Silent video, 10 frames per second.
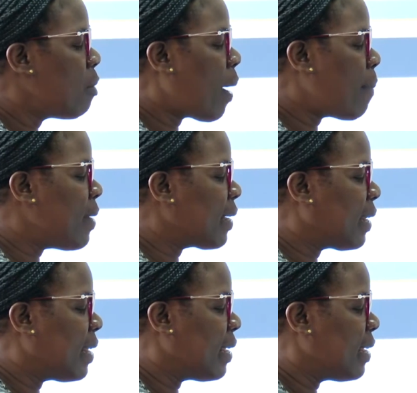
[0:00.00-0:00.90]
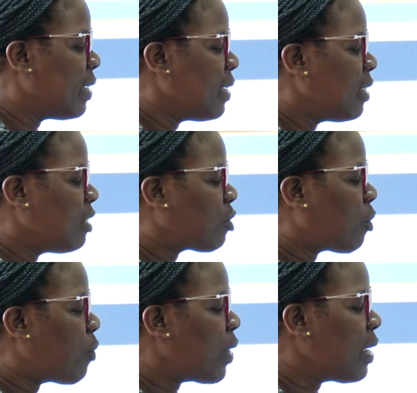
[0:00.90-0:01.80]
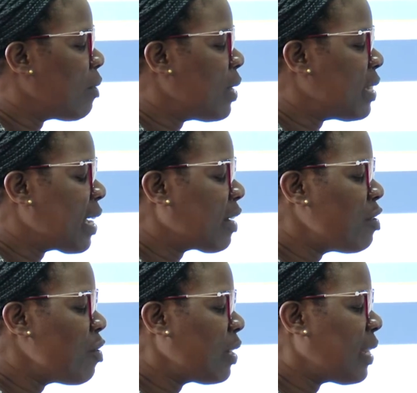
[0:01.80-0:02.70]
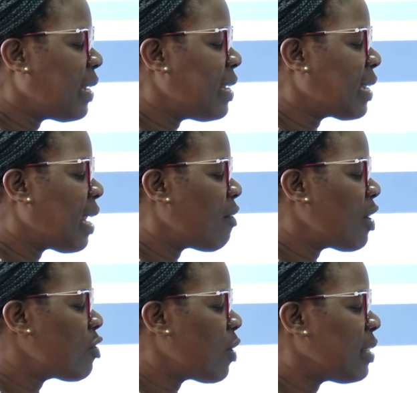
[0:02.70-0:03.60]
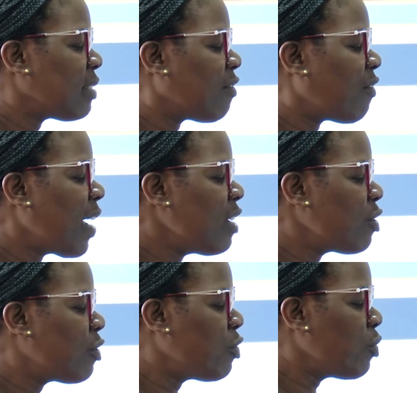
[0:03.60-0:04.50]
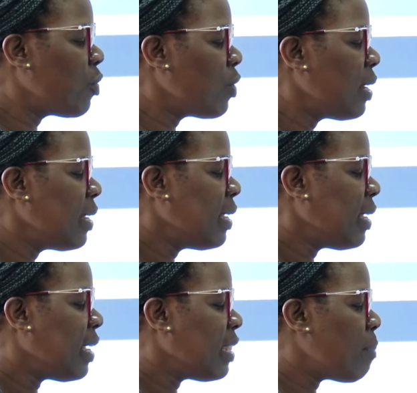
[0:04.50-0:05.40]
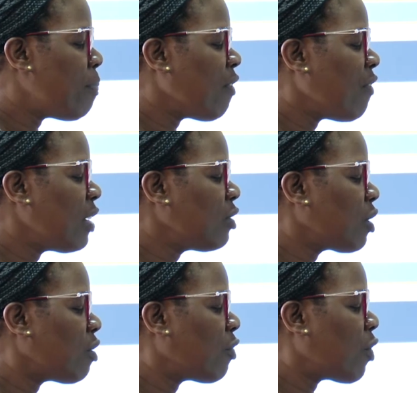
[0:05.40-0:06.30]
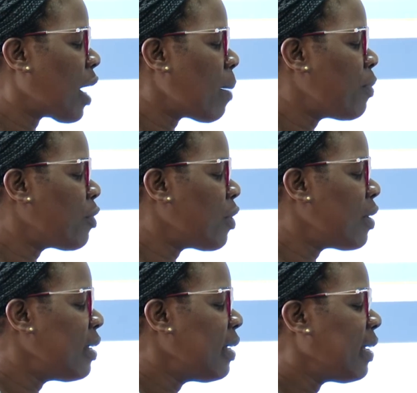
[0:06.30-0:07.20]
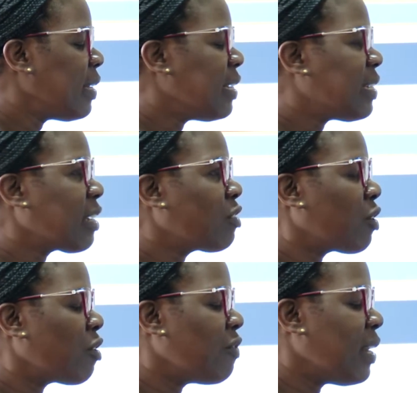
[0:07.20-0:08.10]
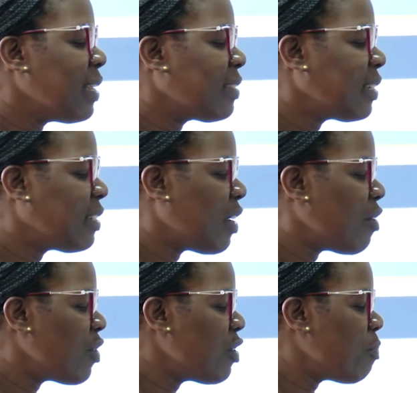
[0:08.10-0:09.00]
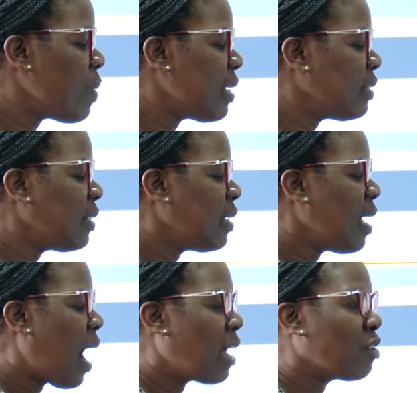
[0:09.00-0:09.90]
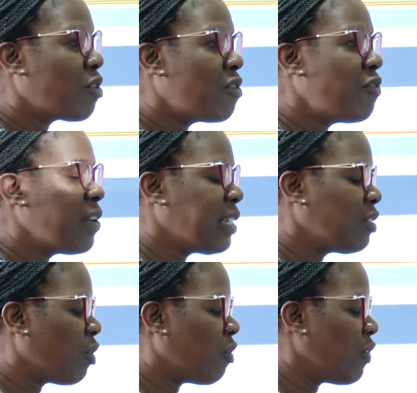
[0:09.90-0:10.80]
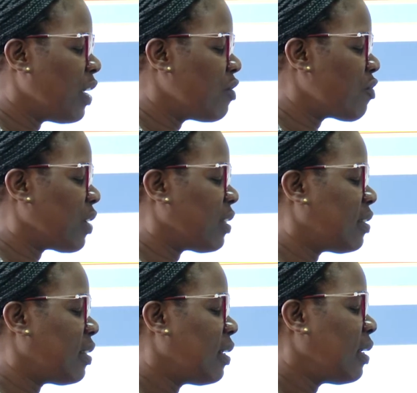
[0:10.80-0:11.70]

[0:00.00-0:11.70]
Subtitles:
publicly. So we take note that declaration is a vital tool in the prevention of corruption, detection of illicit enrichment, and conflict of interest.